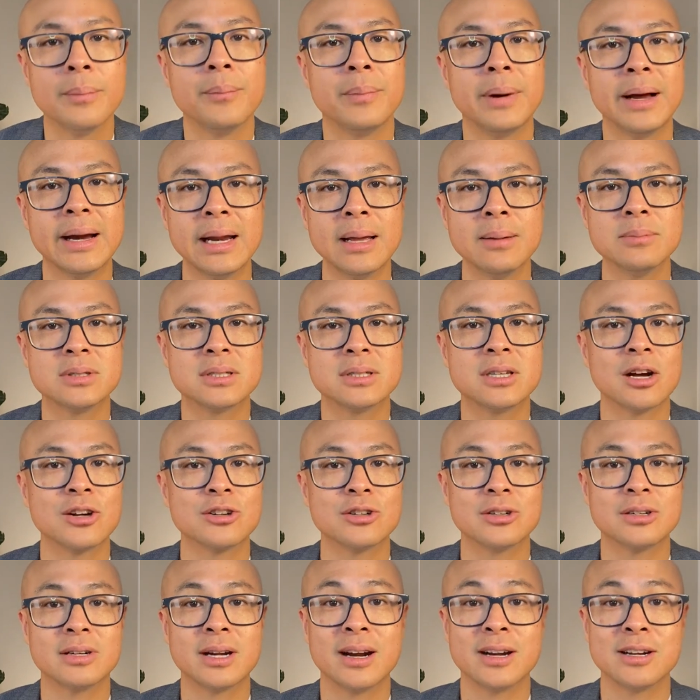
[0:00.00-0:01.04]
My name's Dr.
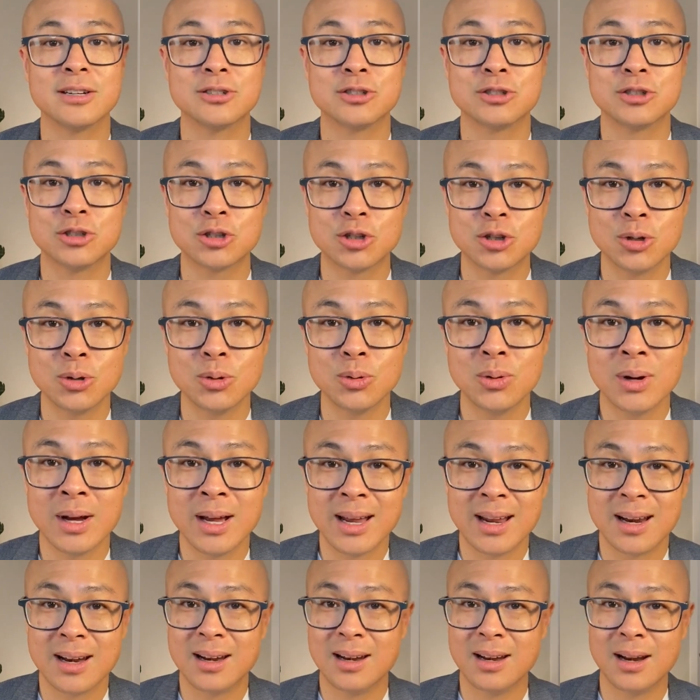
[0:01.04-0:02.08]
Titus Chiu,
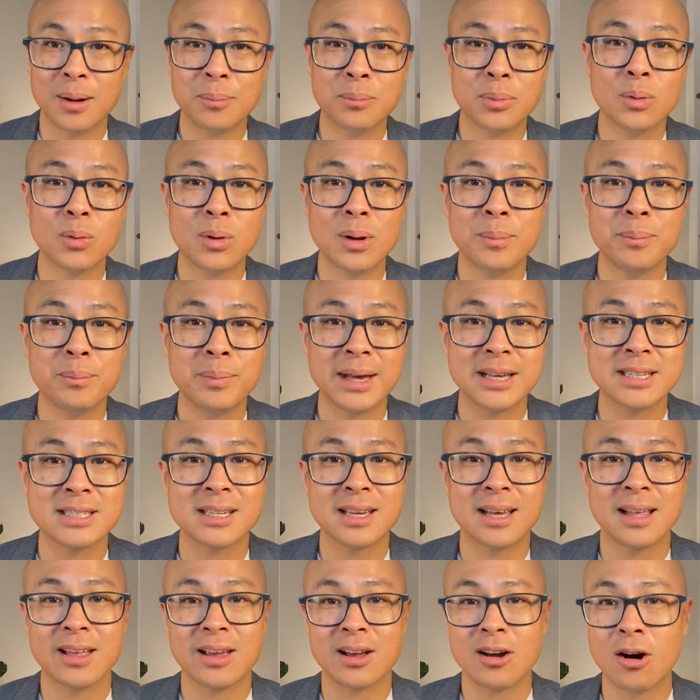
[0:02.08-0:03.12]
#1
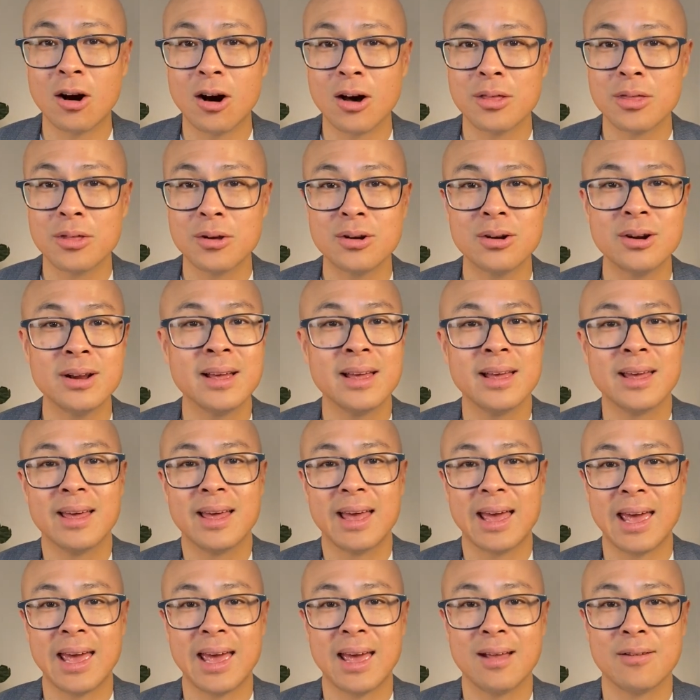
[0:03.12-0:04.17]
best-selling author
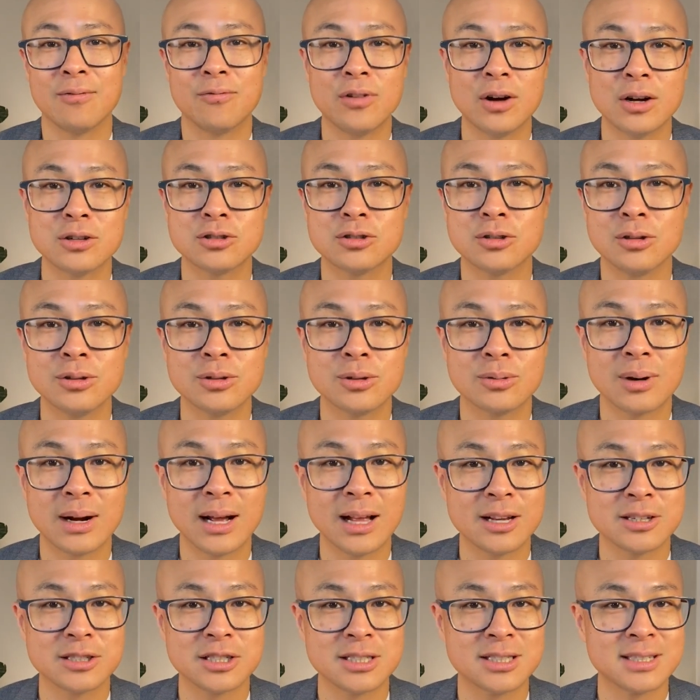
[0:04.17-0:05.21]
and functional
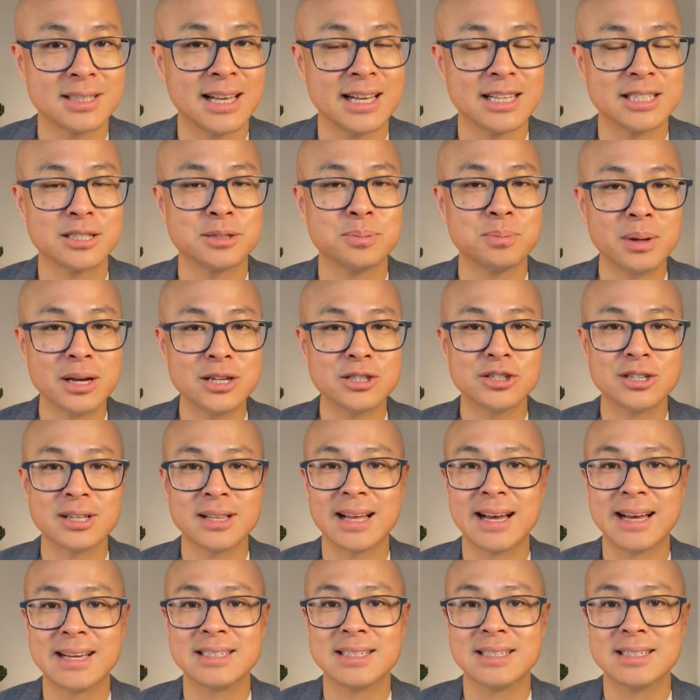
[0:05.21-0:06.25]
neurologist that
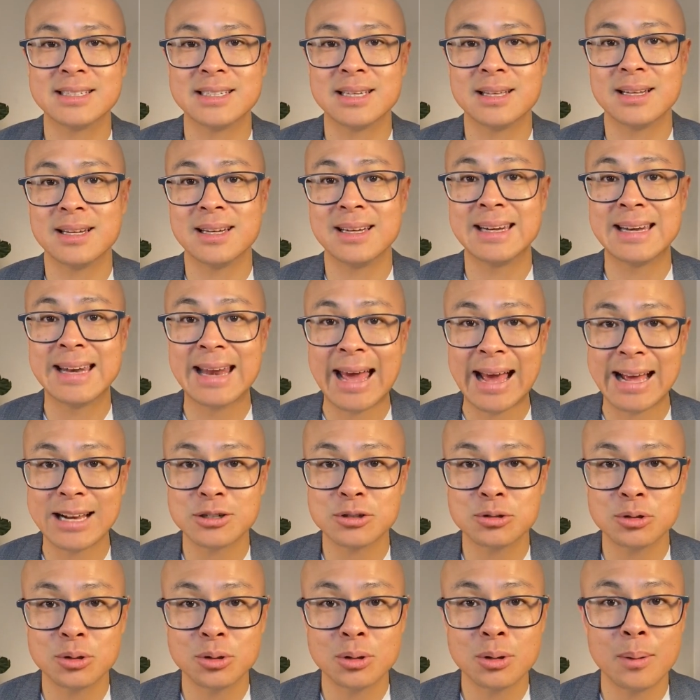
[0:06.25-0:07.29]
specializes in
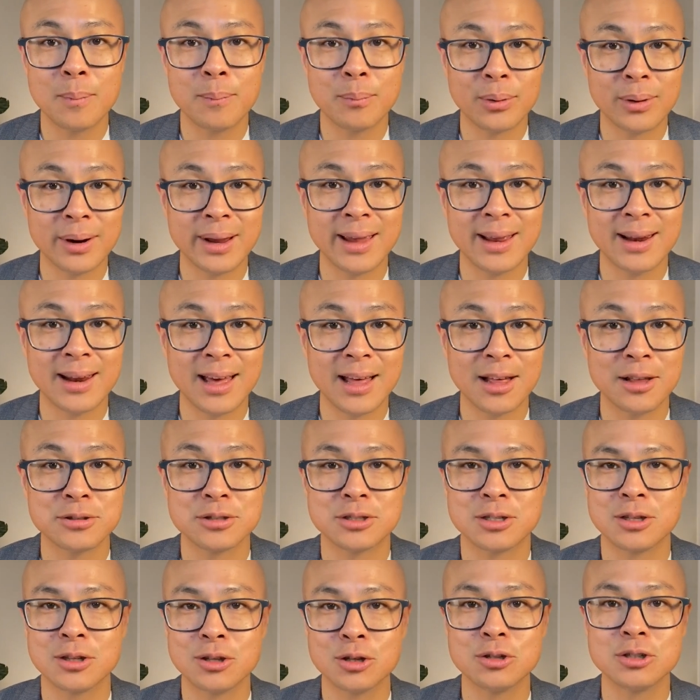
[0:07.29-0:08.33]
natural brain health
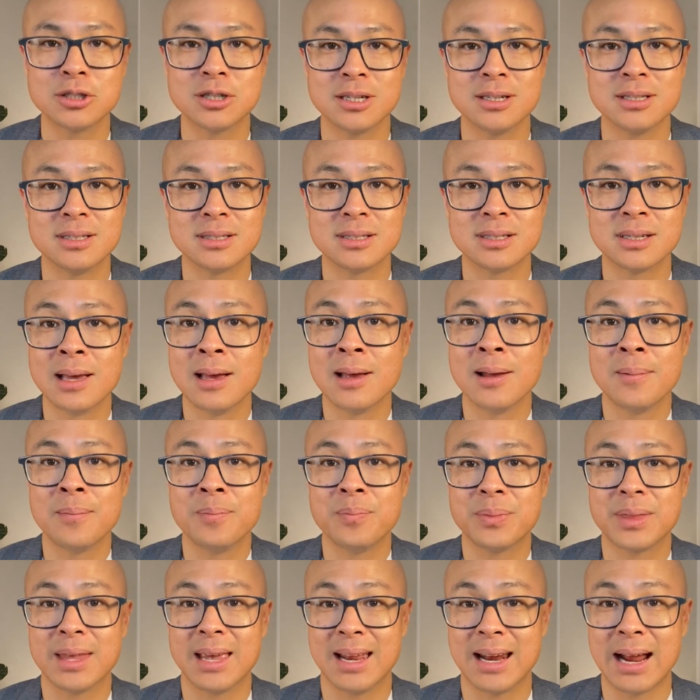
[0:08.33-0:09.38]
solutions.
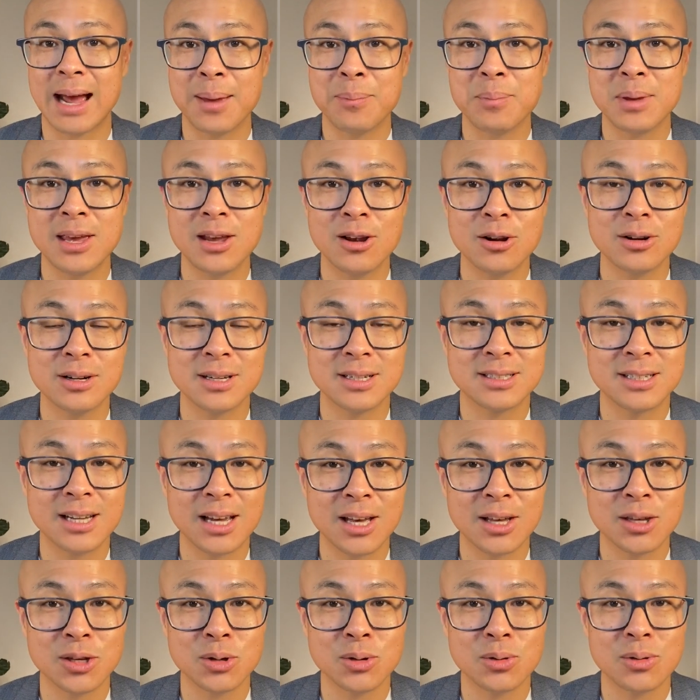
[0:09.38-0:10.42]
And I'm here to
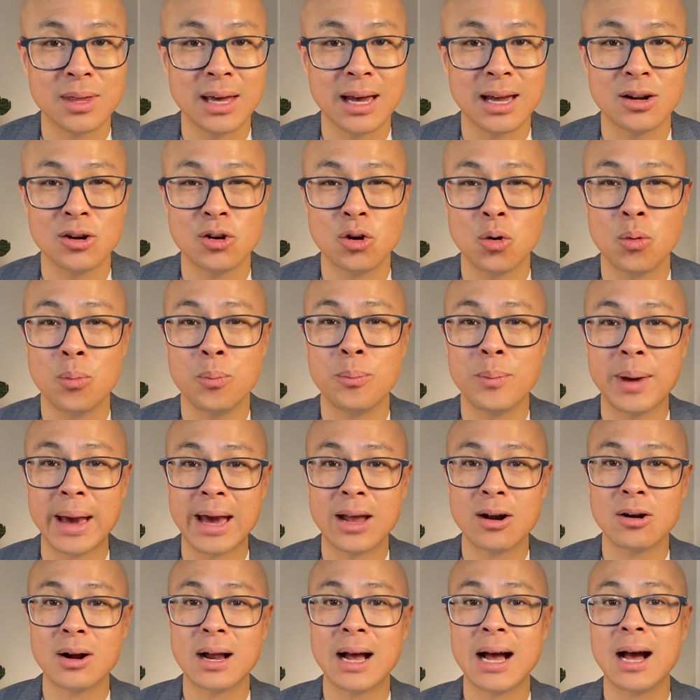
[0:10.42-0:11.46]
tell you that no
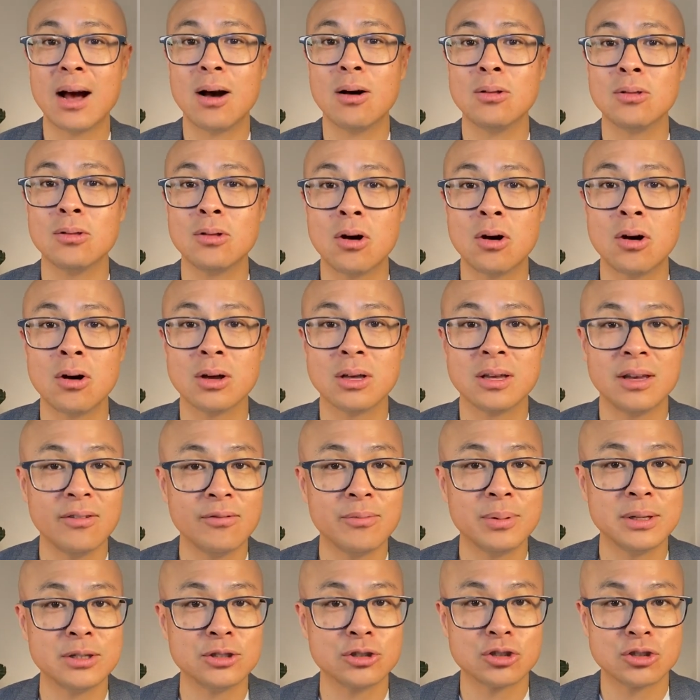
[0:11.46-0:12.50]
matter how long
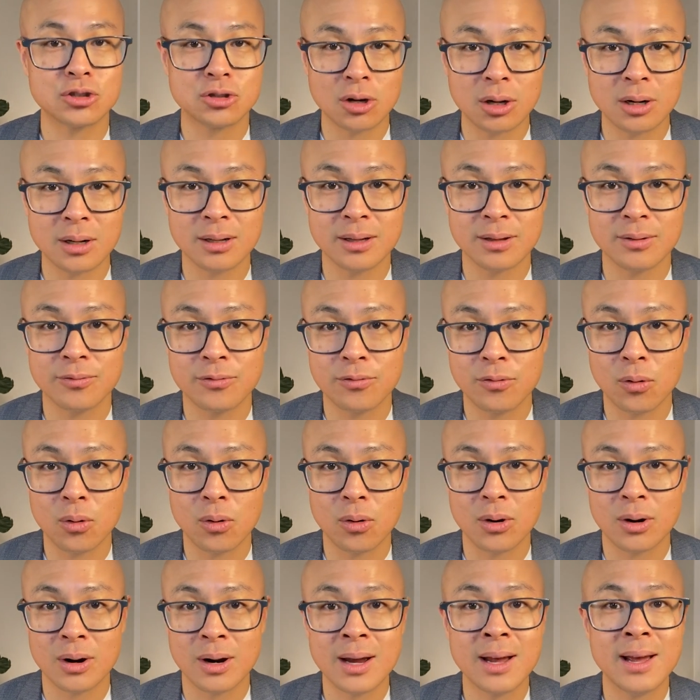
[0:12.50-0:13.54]
you've been struggling
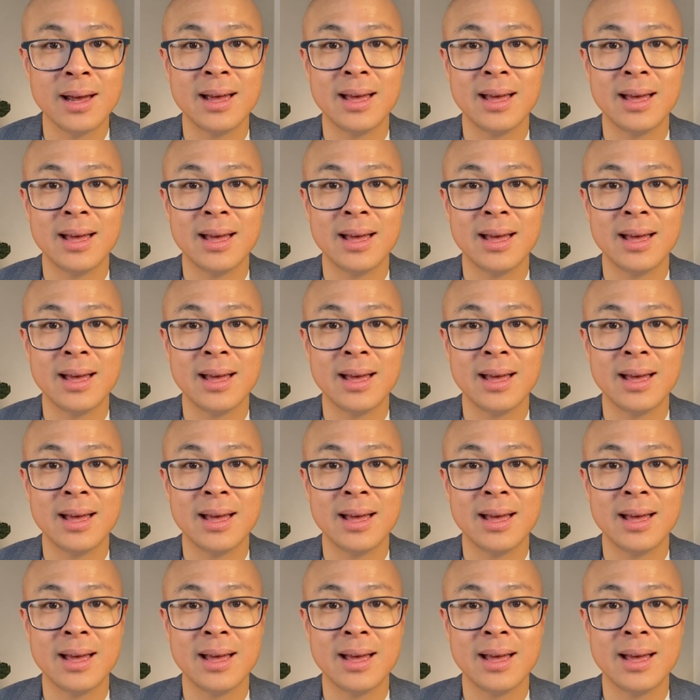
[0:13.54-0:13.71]
for,